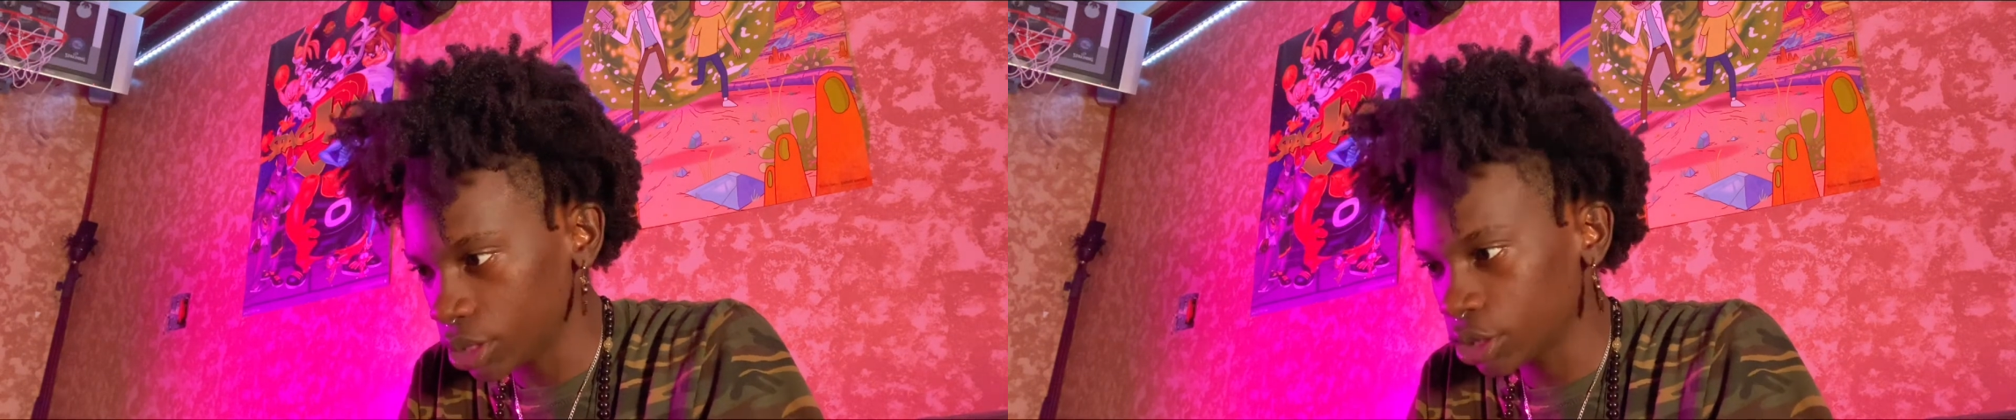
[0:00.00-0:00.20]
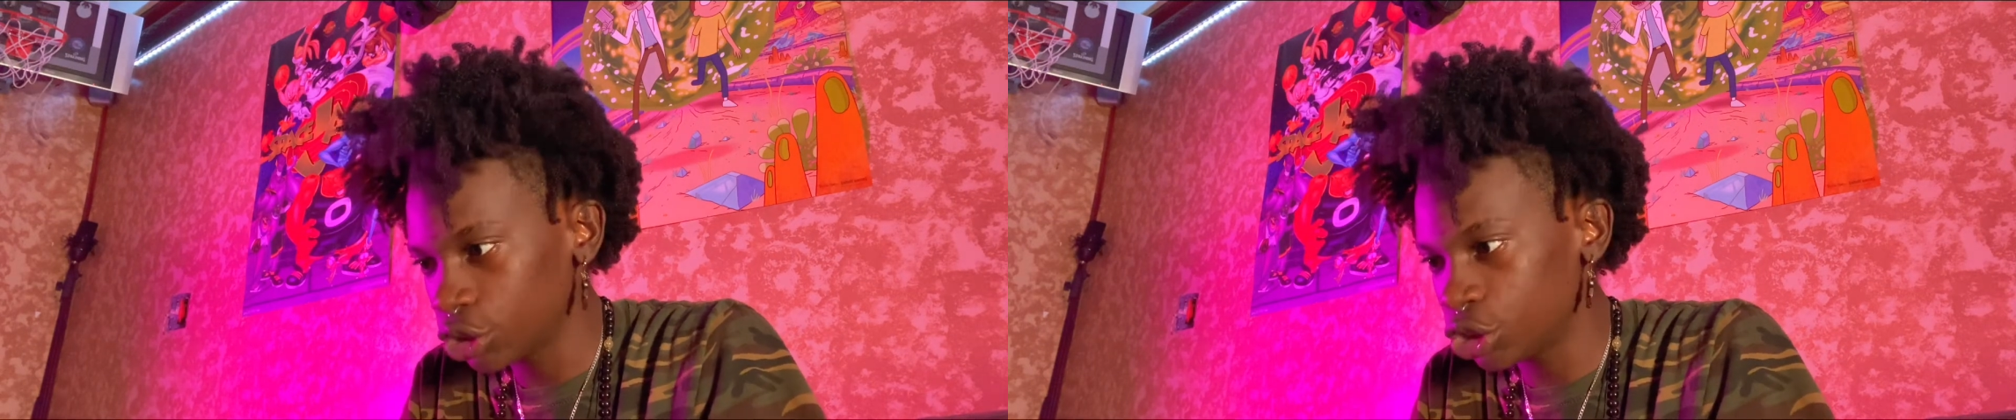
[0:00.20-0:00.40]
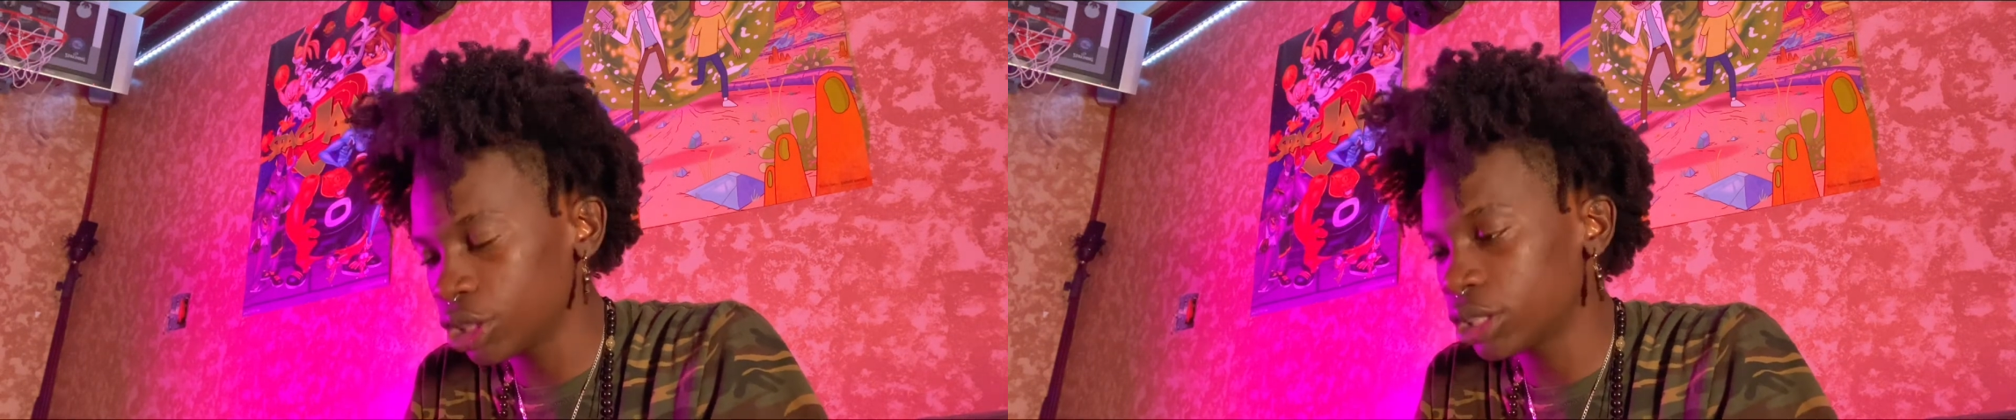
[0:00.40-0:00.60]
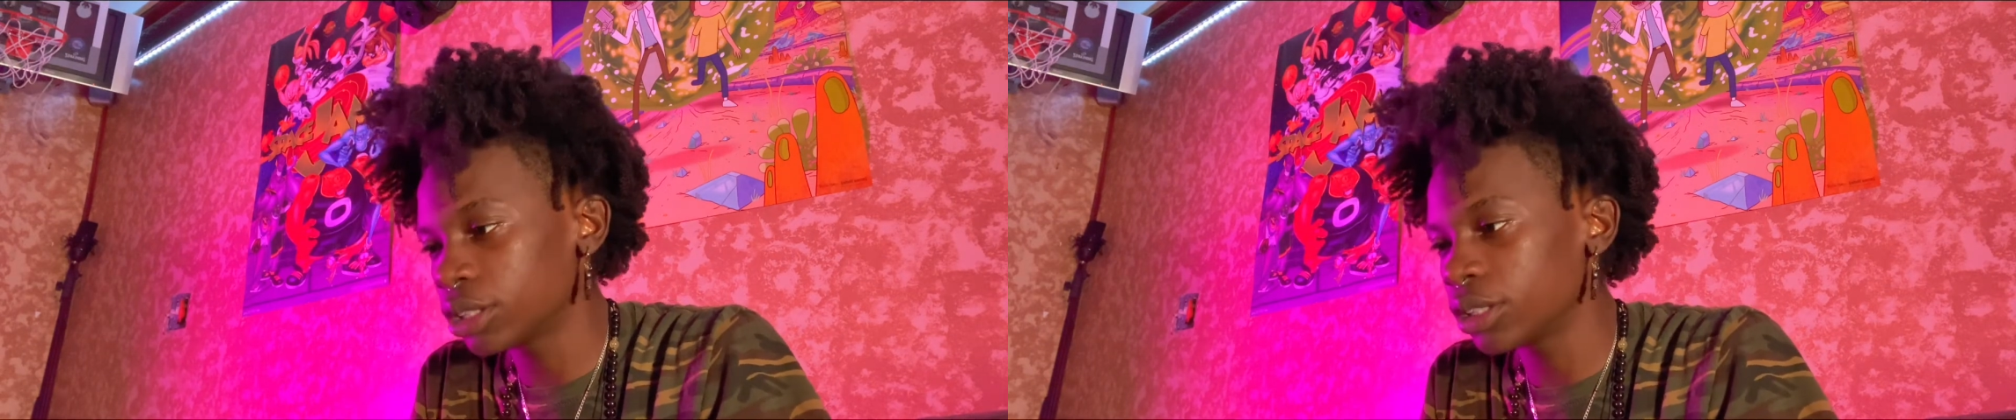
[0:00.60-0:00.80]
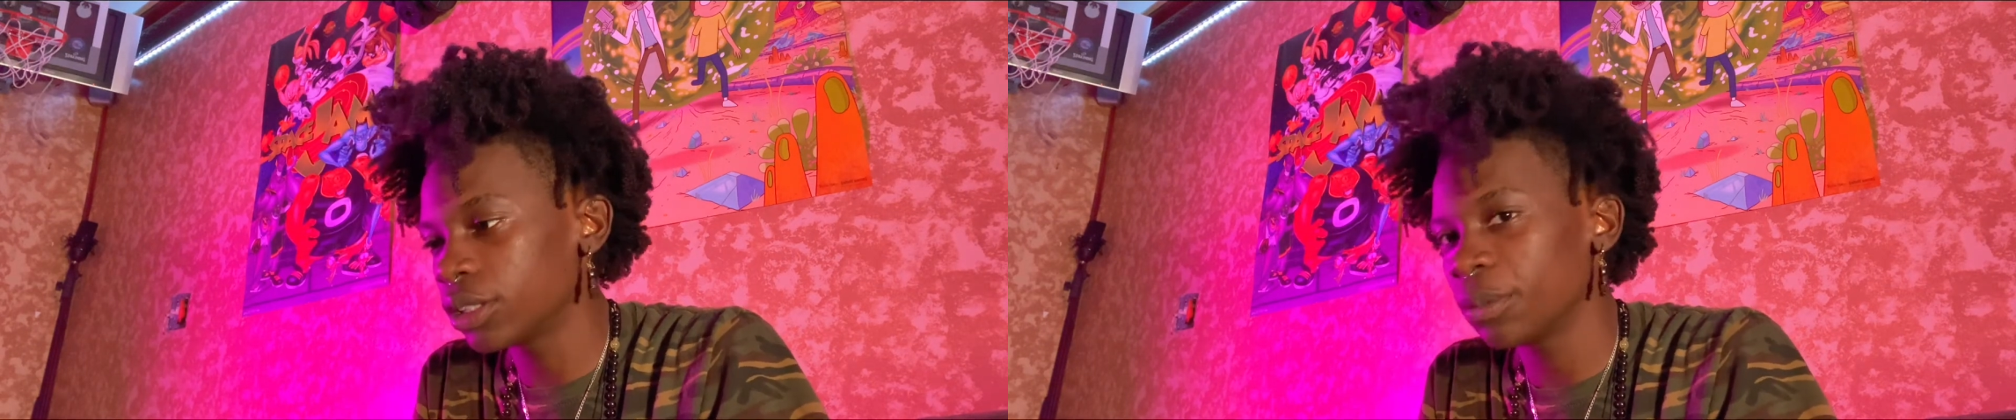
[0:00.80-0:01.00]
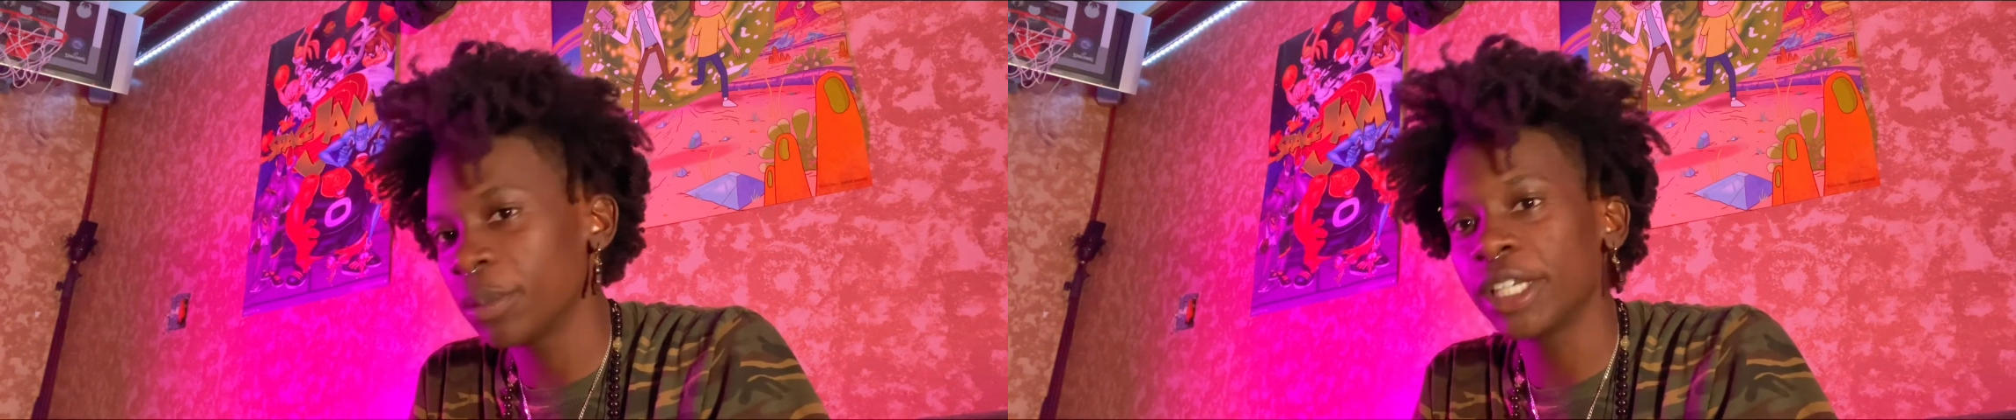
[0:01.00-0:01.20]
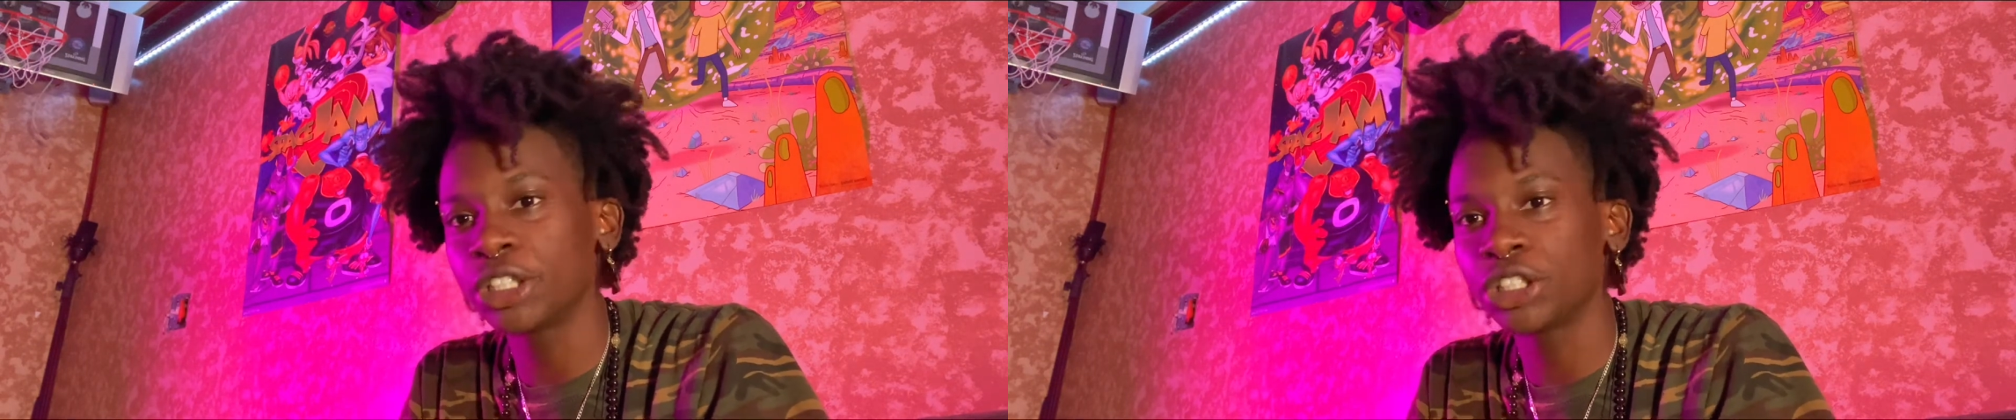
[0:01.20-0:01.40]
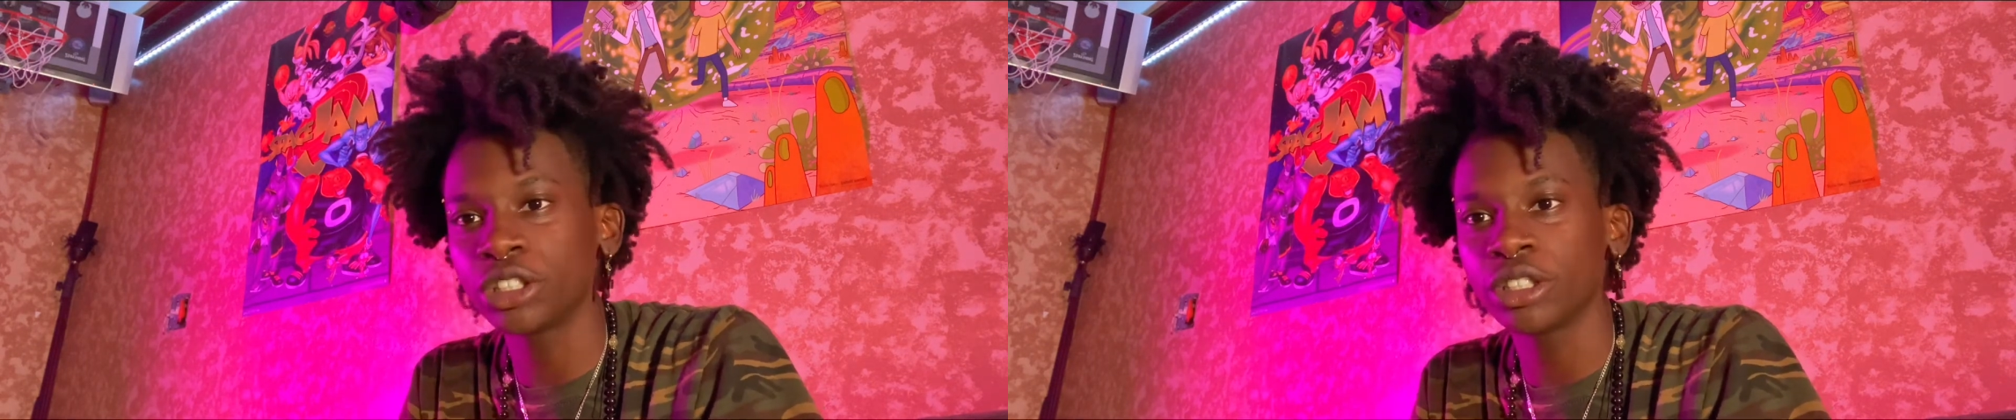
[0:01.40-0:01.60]
just make
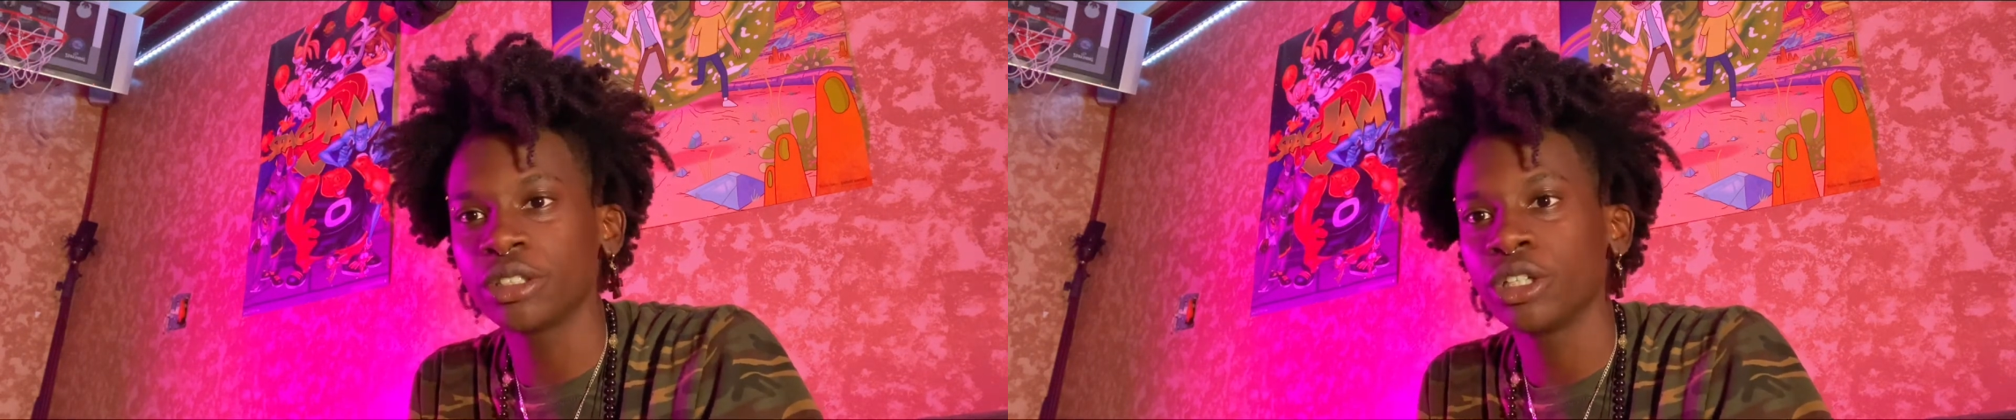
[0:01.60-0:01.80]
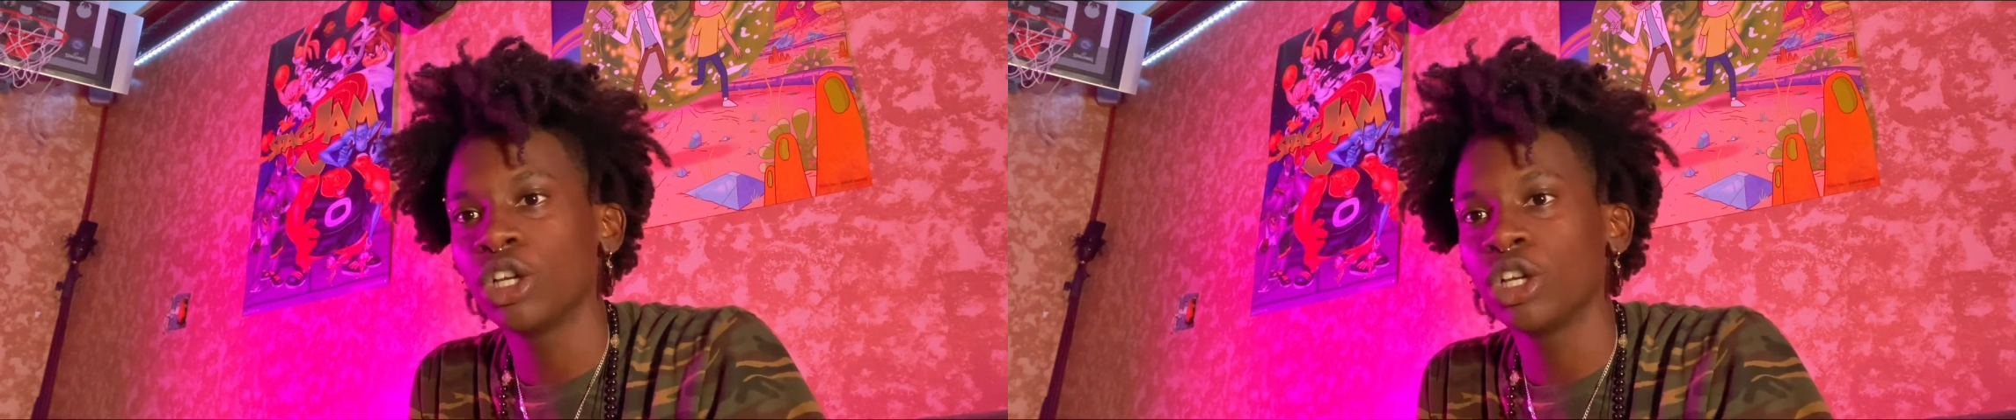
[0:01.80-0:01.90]
sure